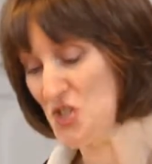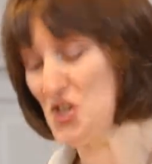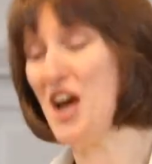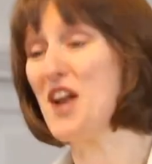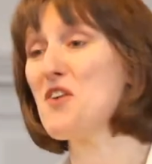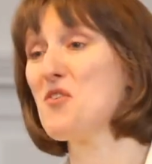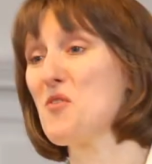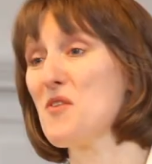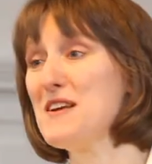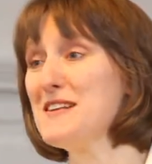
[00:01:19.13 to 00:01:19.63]

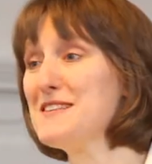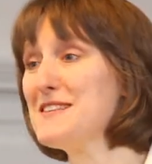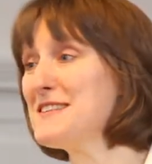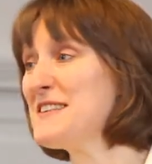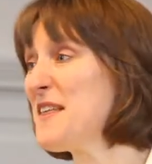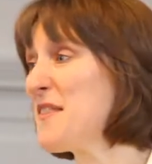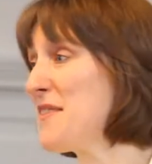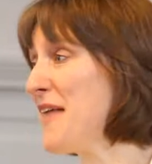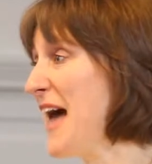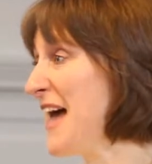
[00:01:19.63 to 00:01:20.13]

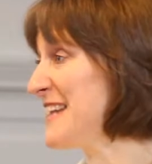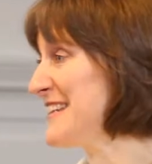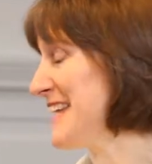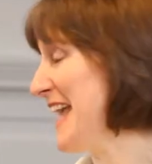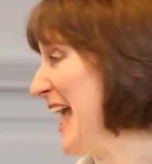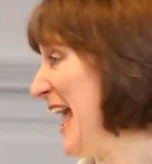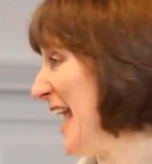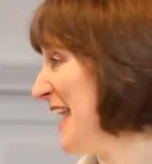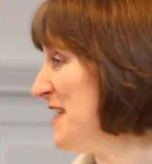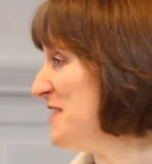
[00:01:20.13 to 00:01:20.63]
generous that
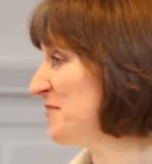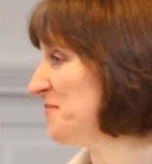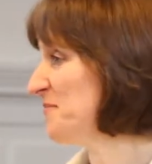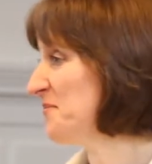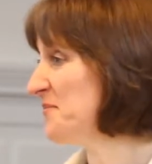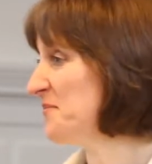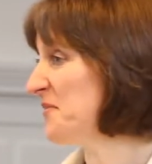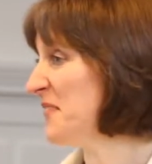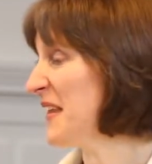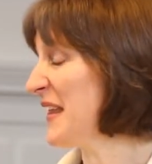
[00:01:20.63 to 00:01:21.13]
day.
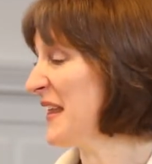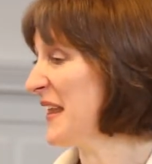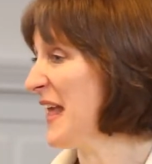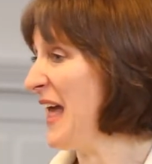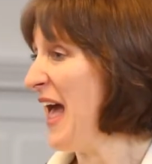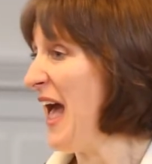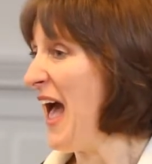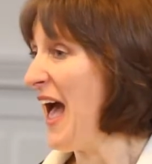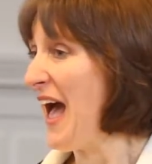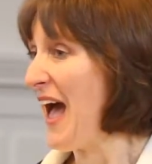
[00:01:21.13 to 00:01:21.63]

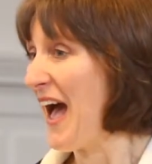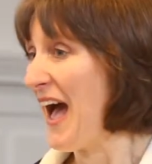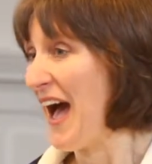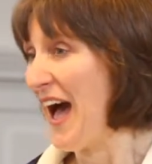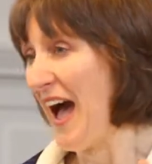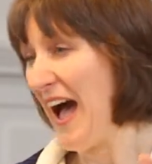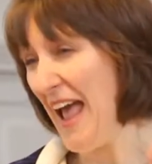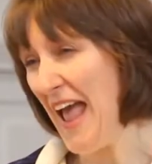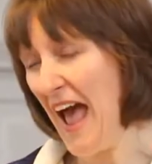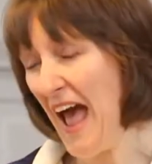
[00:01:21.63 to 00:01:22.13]

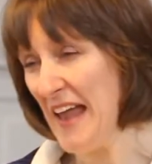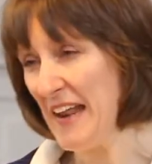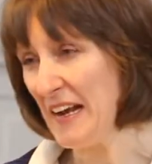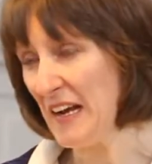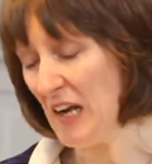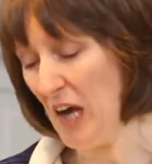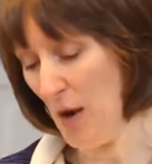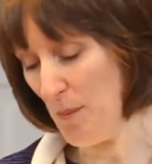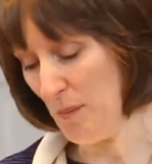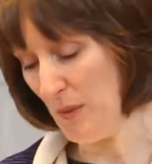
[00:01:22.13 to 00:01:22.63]
I had
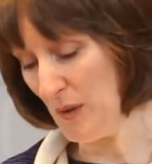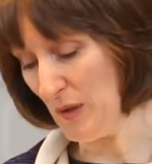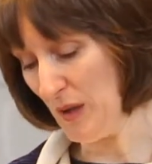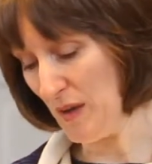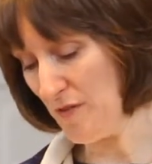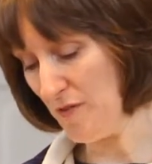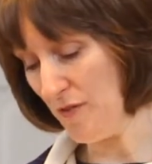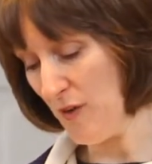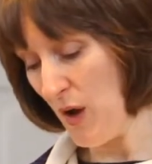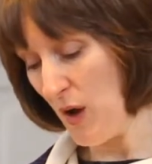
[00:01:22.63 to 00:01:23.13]
a couple
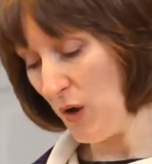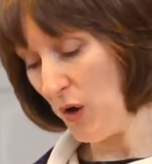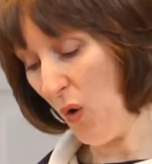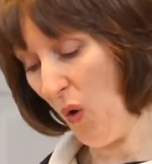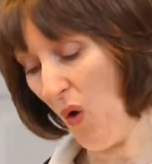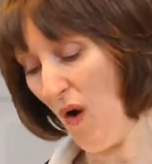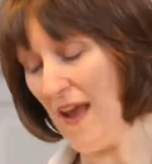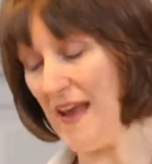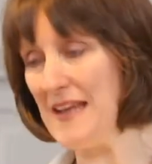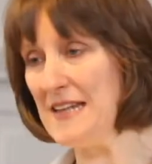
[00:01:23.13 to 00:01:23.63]
of
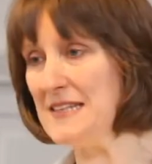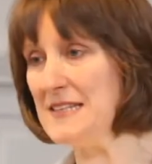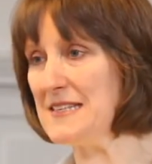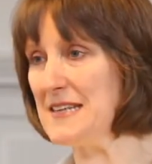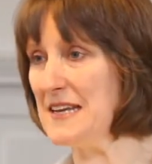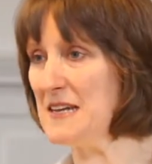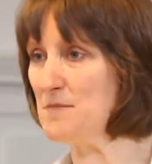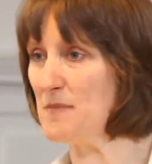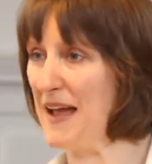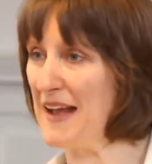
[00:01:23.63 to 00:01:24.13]
coins
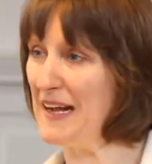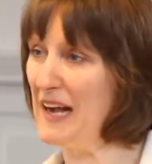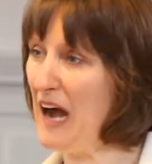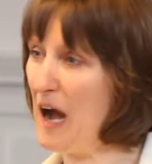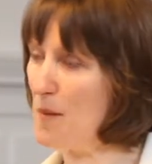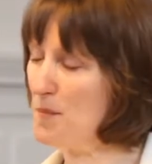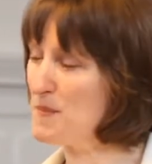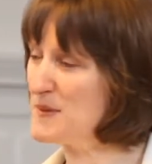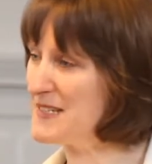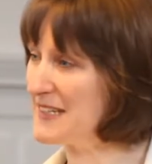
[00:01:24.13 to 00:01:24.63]
in my
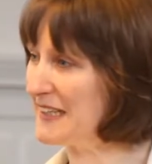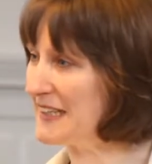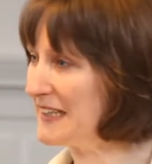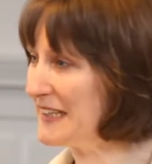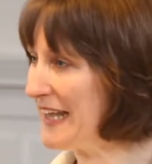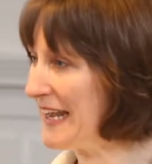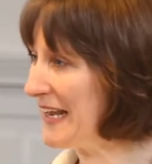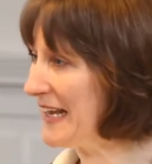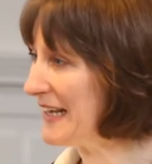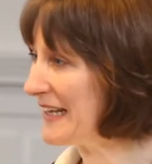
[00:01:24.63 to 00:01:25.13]
cup to
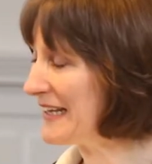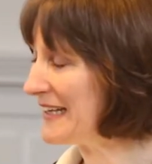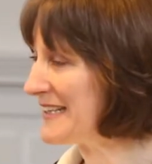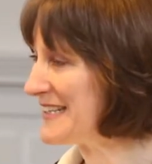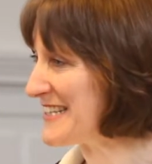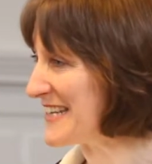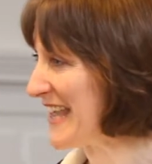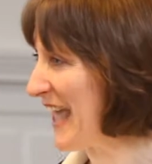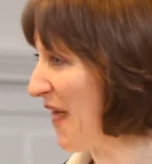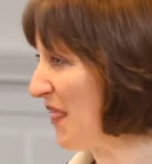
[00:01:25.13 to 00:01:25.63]

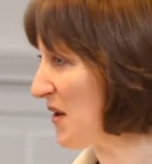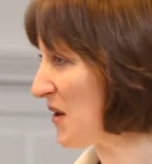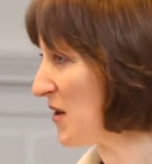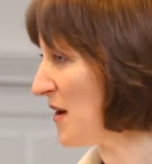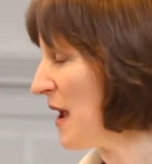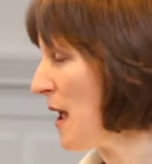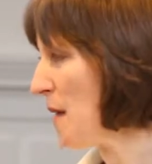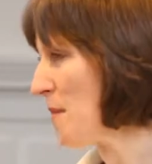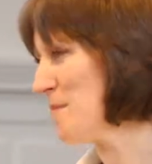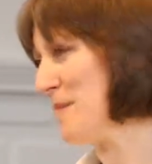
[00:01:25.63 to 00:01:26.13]
clink
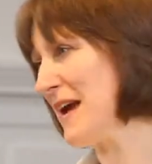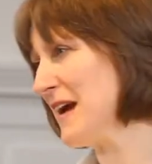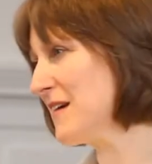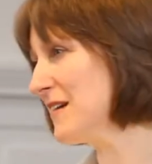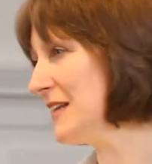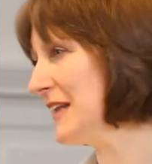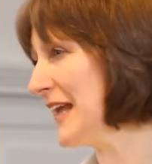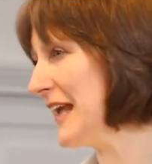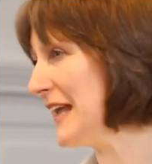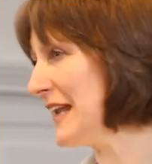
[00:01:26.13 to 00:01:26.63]
together,
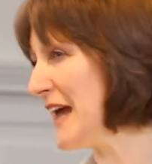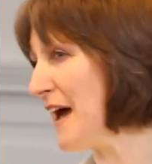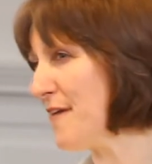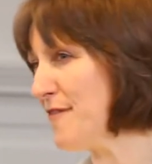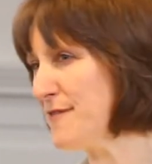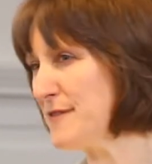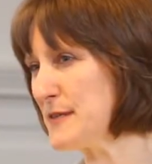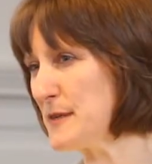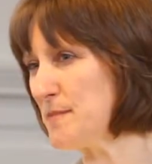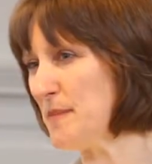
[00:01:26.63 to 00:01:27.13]
barely
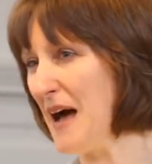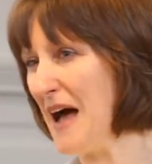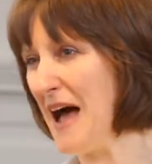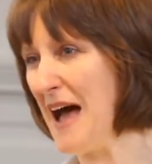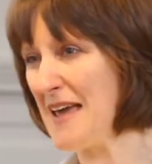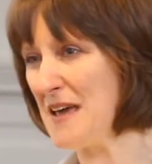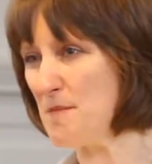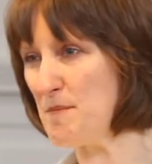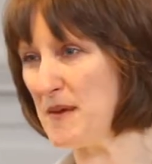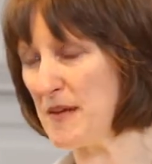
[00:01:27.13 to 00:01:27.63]
enough to
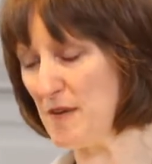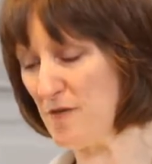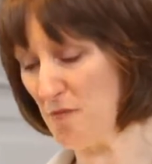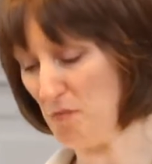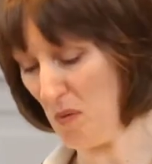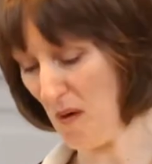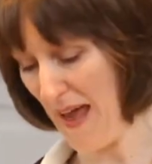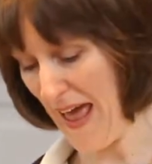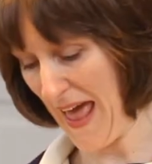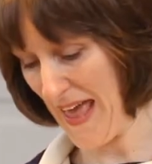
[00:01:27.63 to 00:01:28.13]
buy a bit
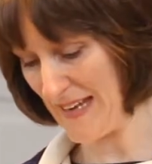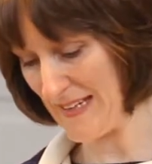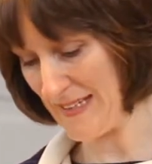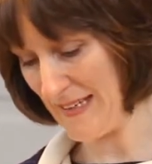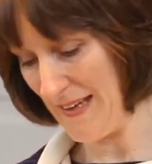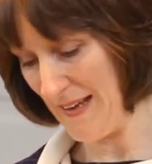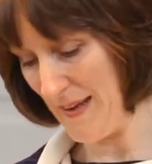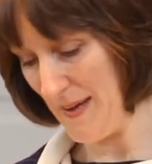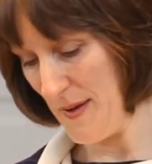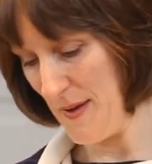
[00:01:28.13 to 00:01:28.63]
of
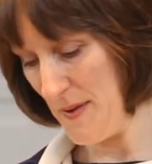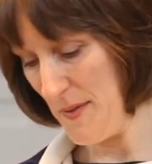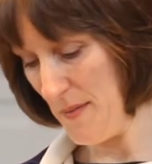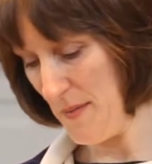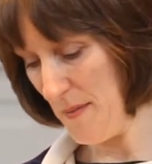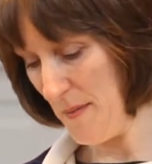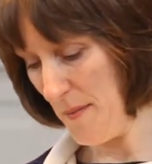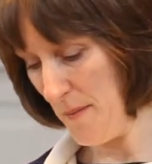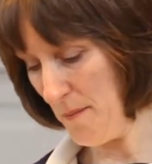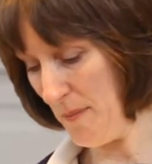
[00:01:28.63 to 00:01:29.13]
bread,
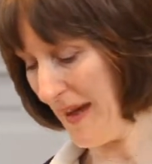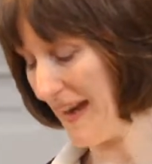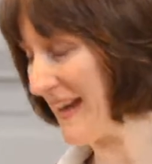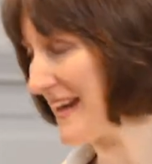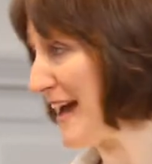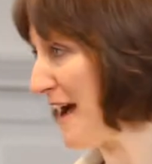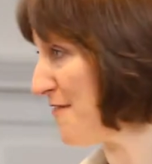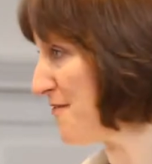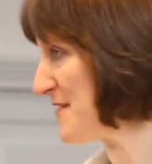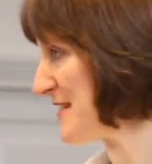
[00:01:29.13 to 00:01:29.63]
but
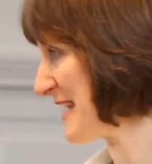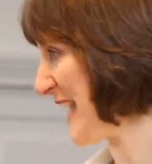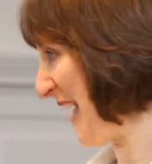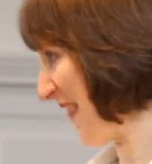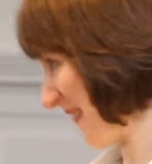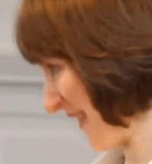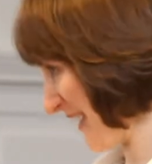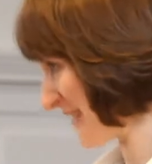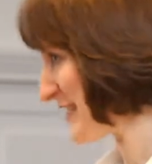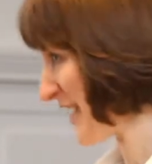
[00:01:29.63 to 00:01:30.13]
enough to
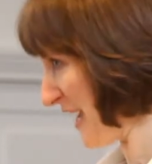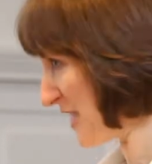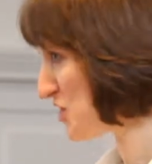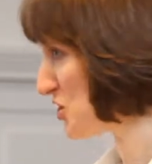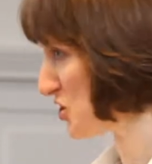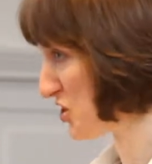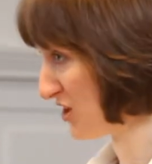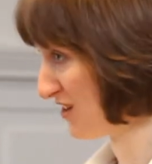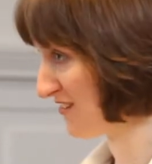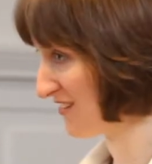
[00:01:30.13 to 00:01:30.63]
get the
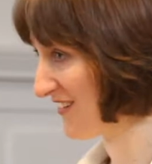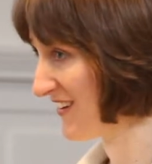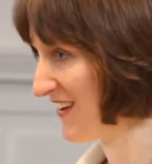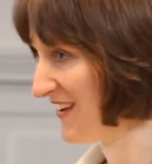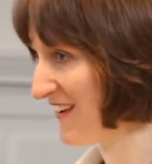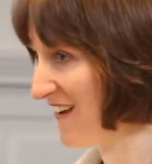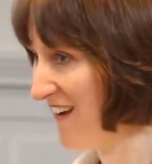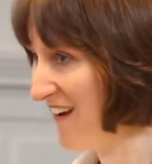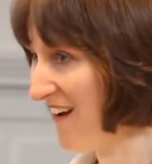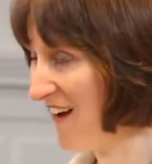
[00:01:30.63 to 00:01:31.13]

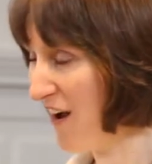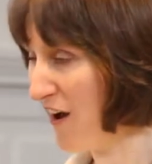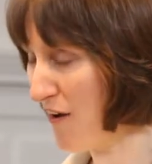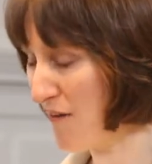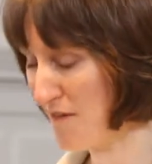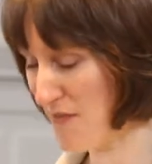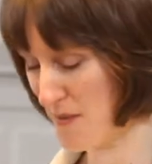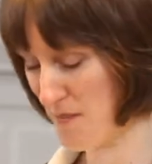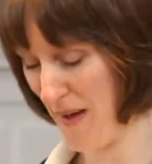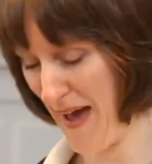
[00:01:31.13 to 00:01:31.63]
attention
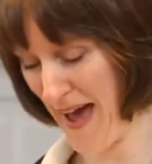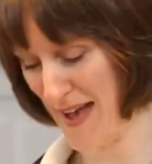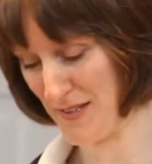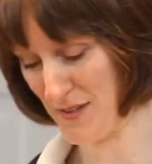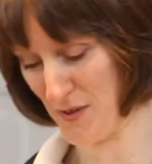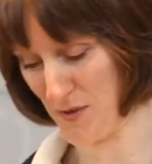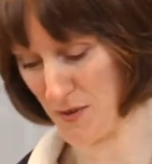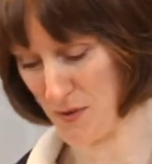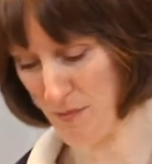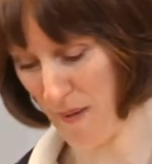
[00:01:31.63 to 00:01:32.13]
of the
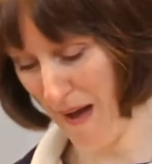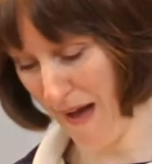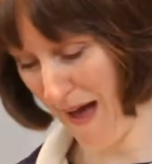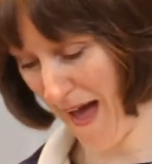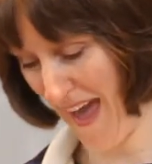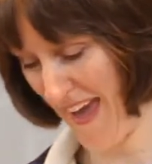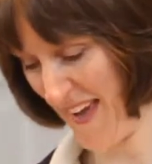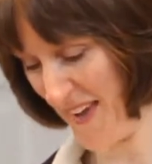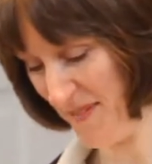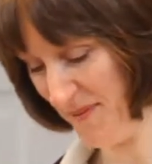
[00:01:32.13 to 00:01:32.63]

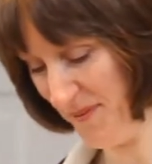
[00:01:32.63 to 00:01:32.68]
passersby.